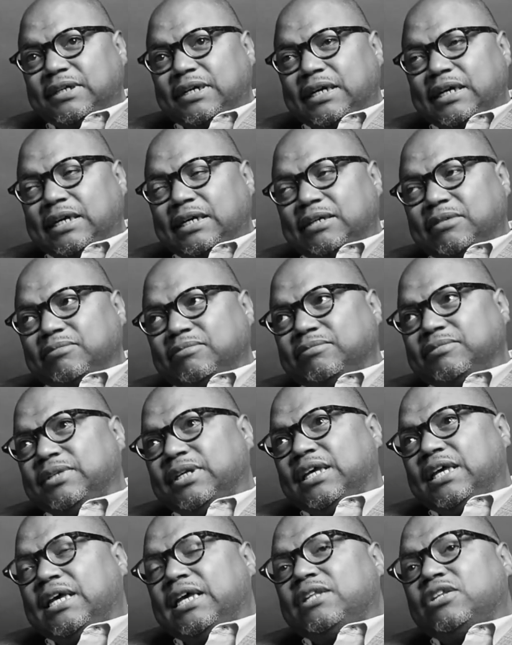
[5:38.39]
Um,
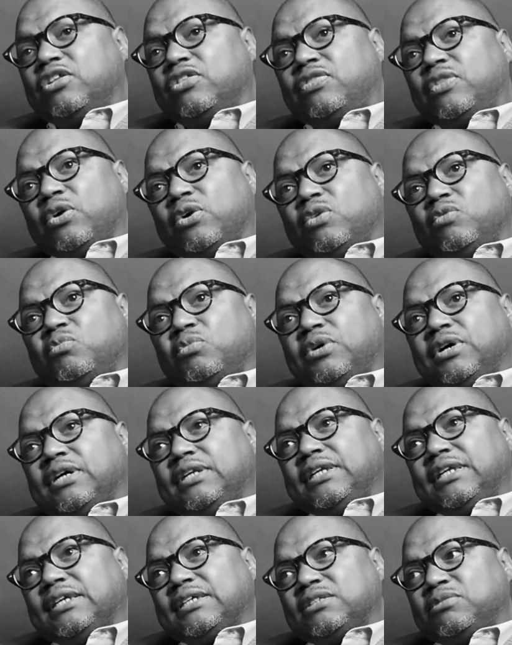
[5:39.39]
the third
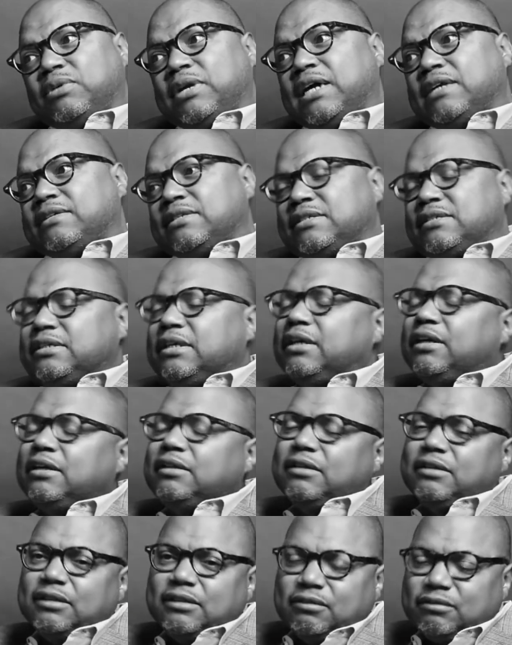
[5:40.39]
one is what I just say,